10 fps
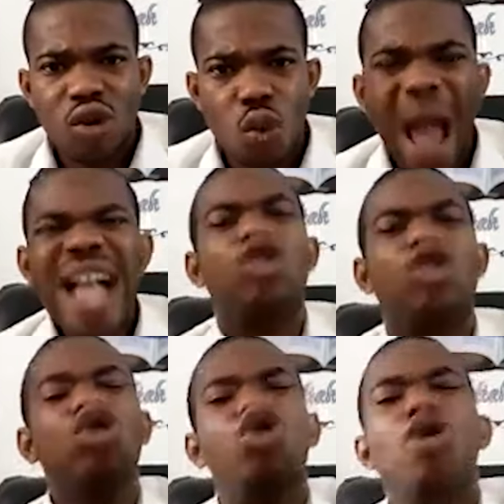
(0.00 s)
Why
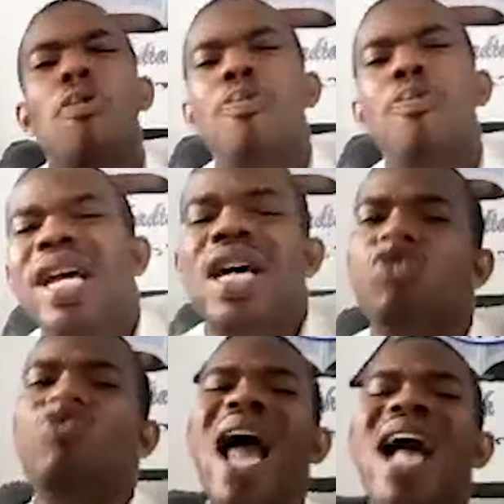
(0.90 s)
didn't you preach?
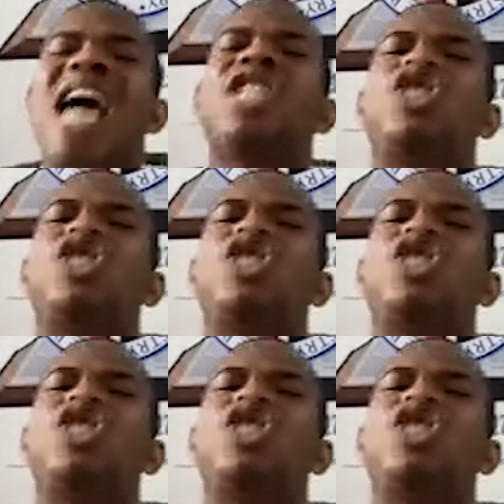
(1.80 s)
Why can't you